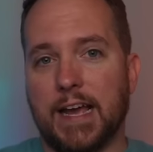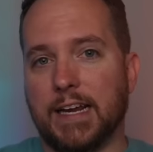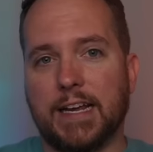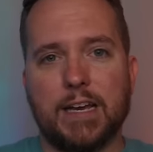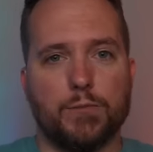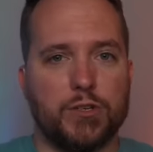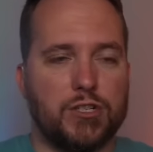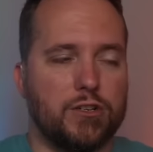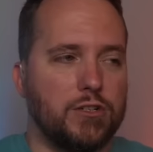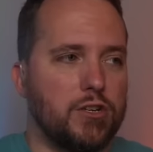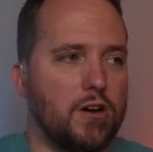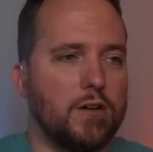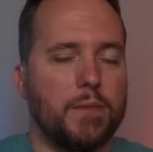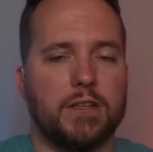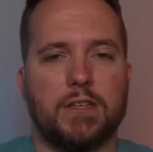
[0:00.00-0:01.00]
And again, we could
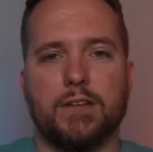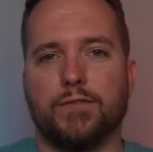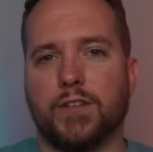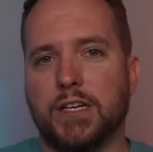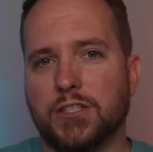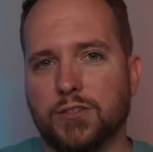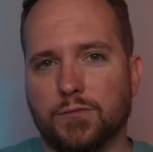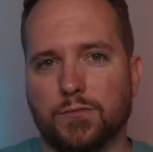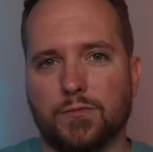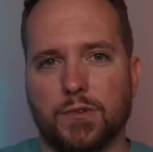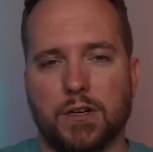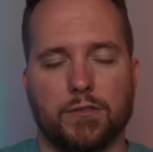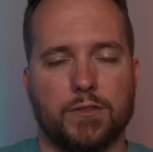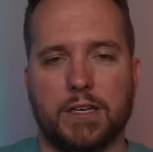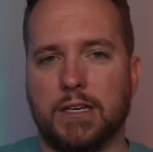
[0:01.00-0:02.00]
talk about the inflation
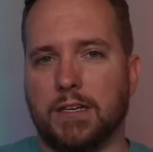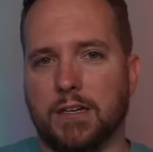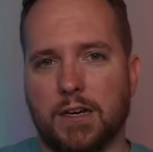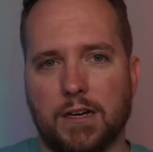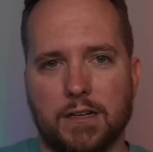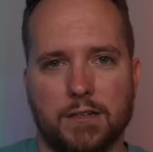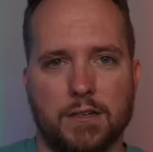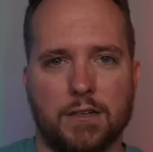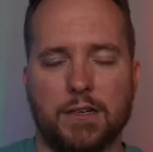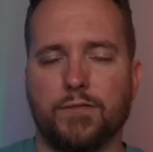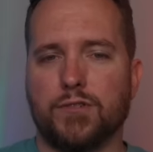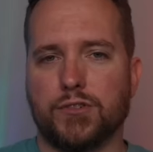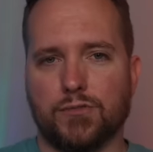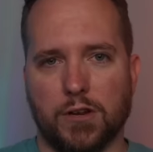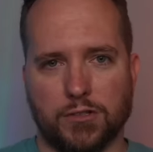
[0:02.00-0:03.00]
or the uh,
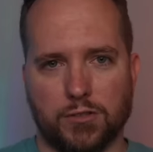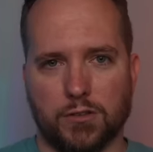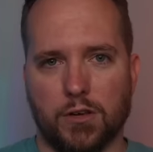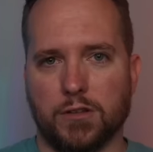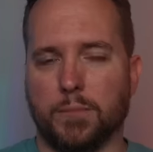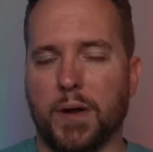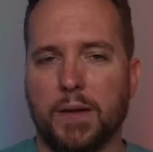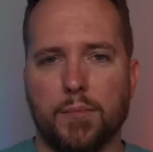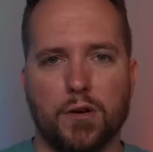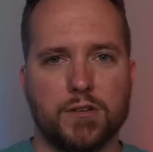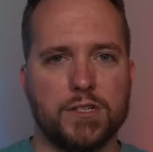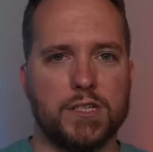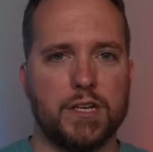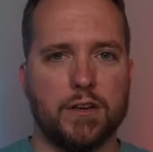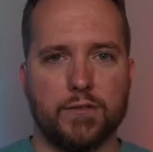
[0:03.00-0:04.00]
infrastructure law, the
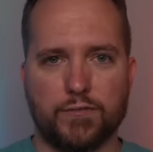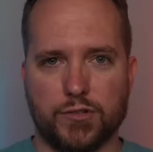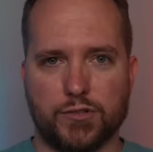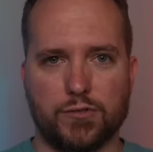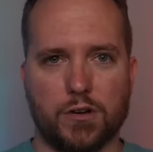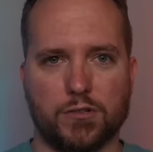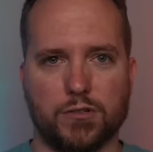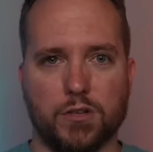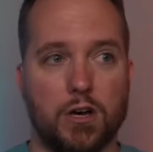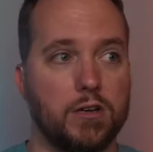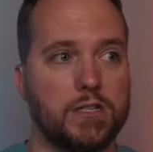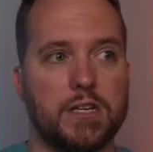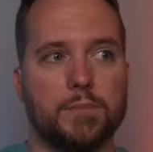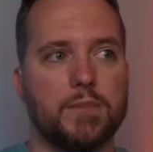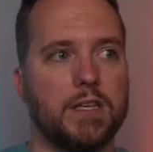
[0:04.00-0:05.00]
bipartisan infrastructure law,
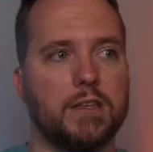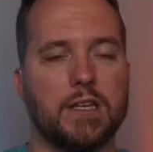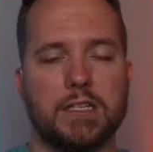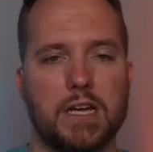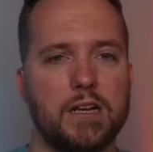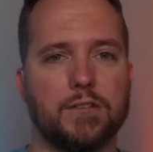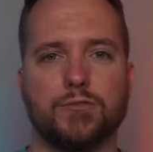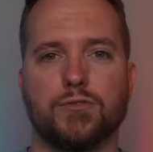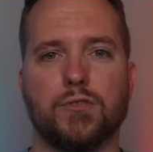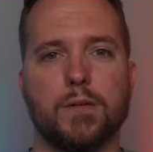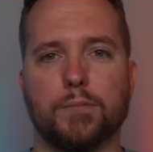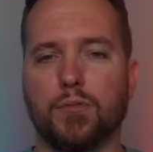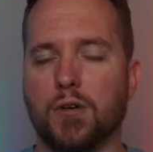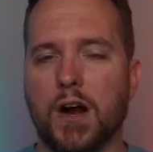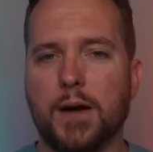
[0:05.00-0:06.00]
something that Donald
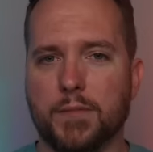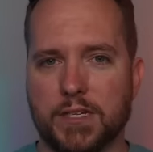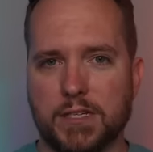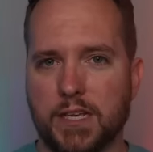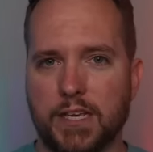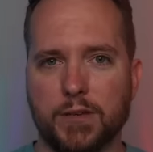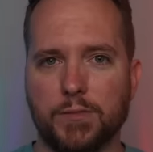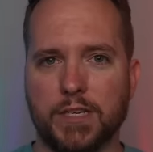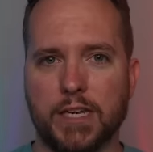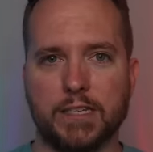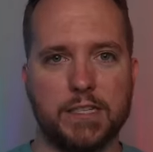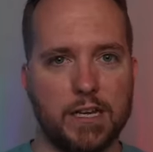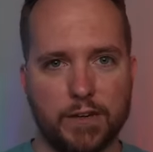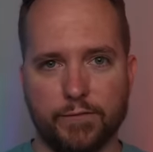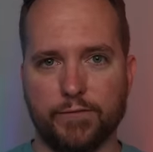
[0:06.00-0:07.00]
Trump promised that he would get
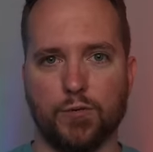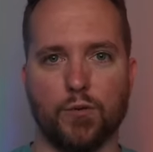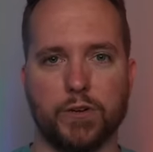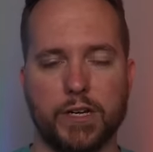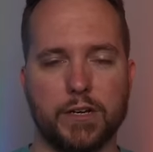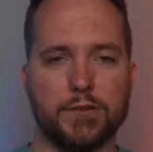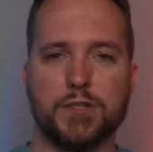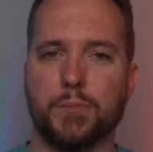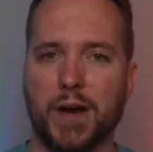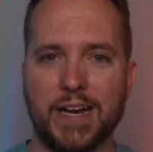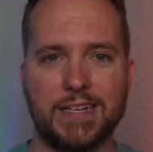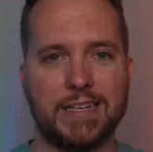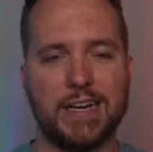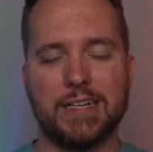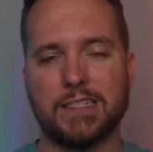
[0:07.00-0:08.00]
done in four years.
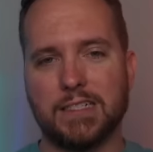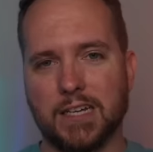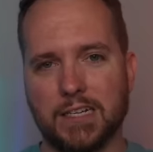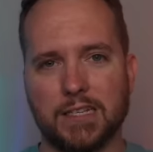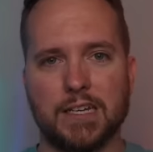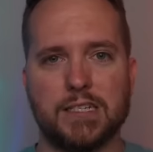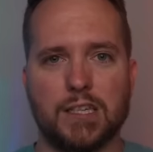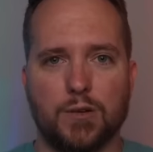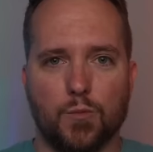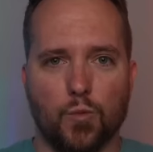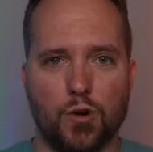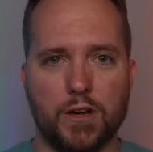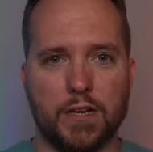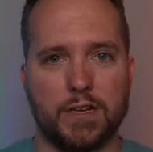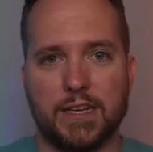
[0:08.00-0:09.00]
Biden got it done in less than
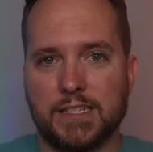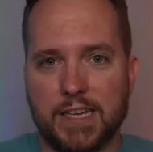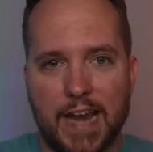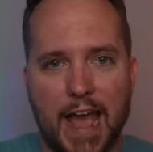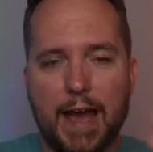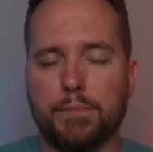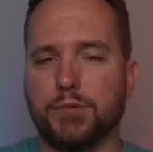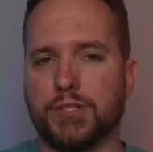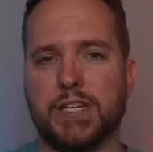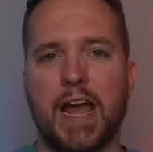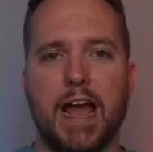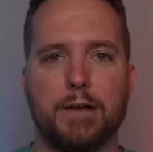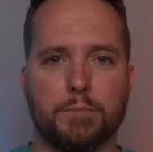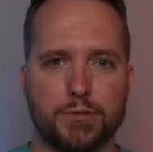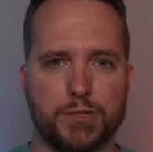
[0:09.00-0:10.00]
one. That's an apples
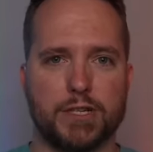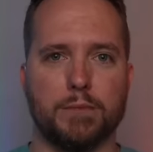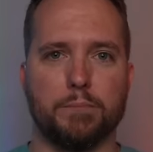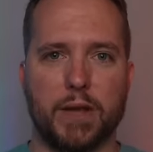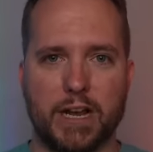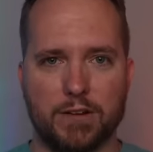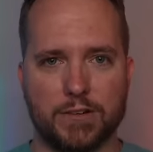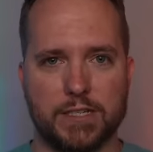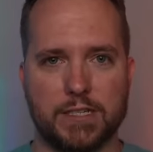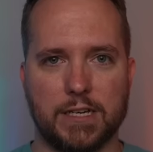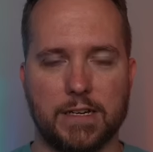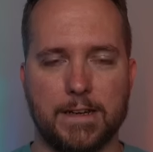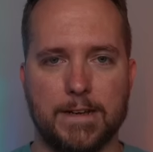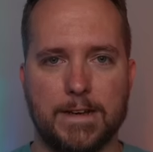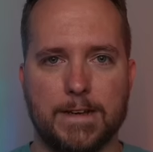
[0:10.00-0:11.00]
to apples
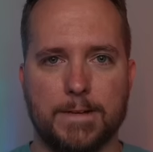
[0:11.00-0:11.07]
comparison.